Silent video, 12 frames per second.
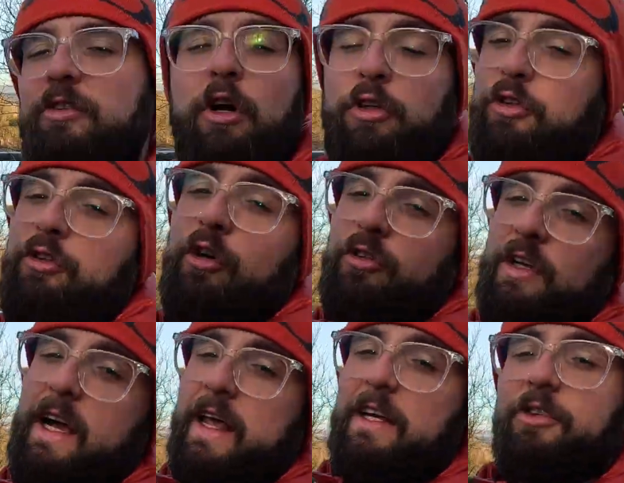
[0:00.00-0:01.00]
not just us
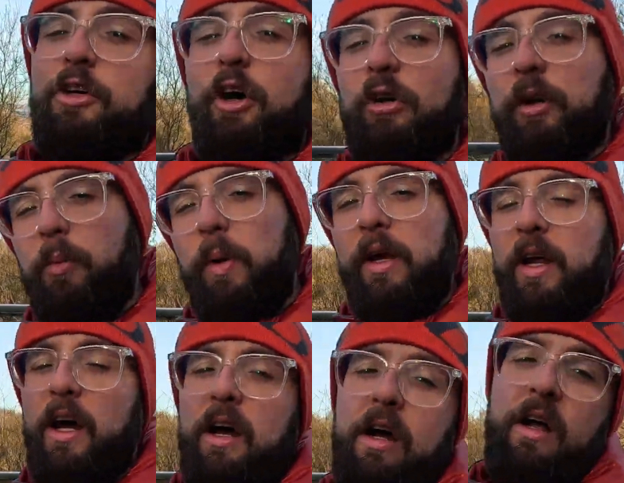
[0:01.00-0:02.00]
that gets cold in
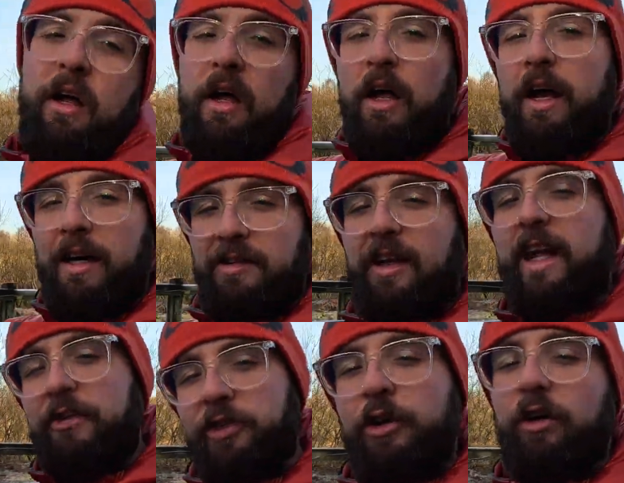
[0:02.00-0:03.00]
winter, as
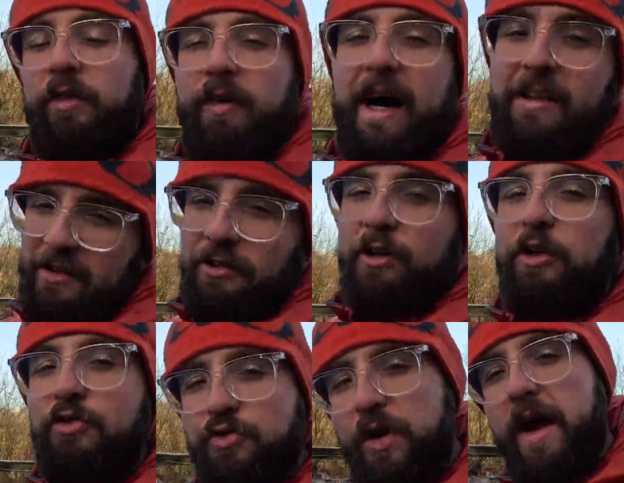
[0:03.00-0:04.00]
electrical devices
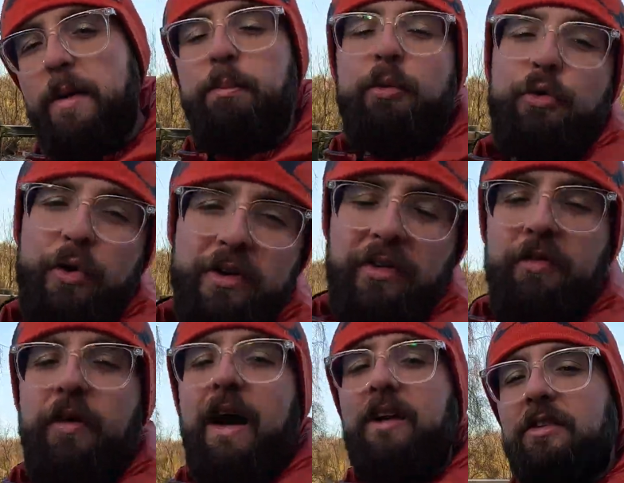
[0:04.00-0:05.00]
can drain pretty
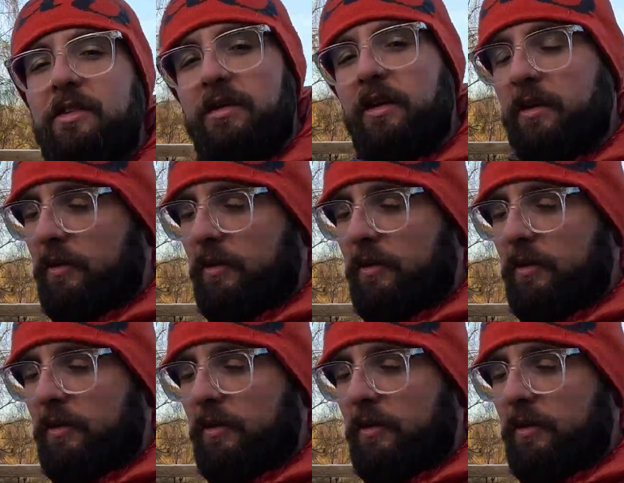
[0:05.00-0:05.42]
fast.